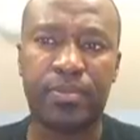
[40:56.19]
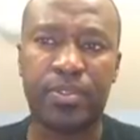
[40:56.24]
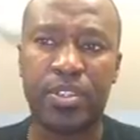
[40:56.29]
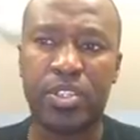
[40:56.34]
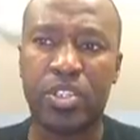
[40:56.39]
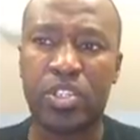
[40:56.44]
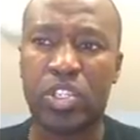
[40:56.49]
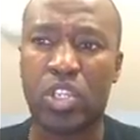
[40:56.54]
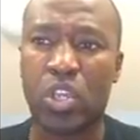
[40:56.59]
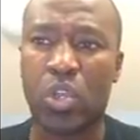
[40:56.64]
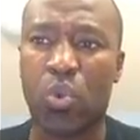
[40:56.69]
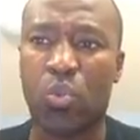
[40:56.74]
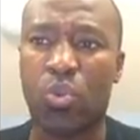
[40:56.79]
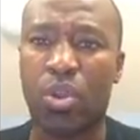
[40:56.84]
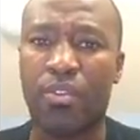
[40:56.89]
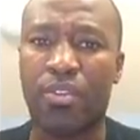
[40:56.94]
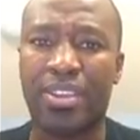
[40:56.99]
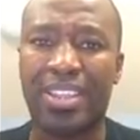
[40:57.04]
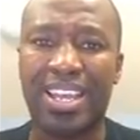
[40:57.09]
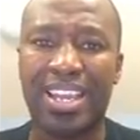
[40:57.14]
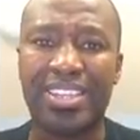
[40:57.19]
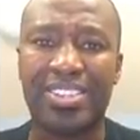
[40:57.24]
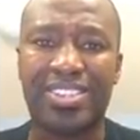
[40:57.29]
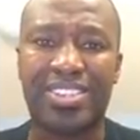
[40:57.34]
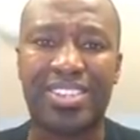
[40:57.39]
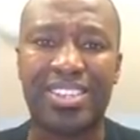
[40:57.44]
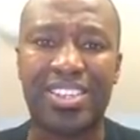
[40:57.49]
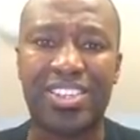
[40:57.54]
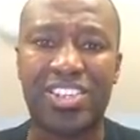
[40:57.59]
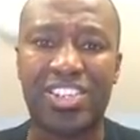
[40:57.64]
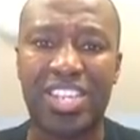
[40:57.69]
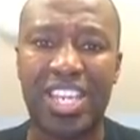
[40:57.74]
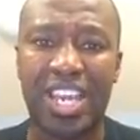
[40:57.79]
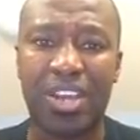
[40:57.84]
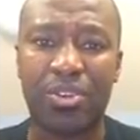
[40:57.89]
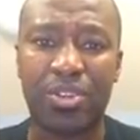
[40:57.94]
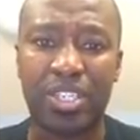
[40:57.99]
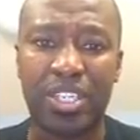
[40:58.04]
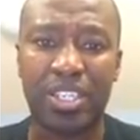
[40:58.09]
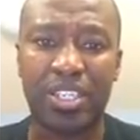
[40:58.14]
So whether that's
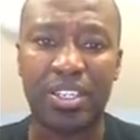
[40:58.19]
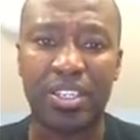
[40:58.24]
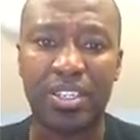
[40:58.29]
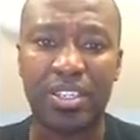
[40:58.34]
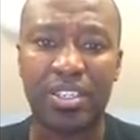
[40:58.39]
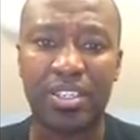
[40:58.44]
shouting,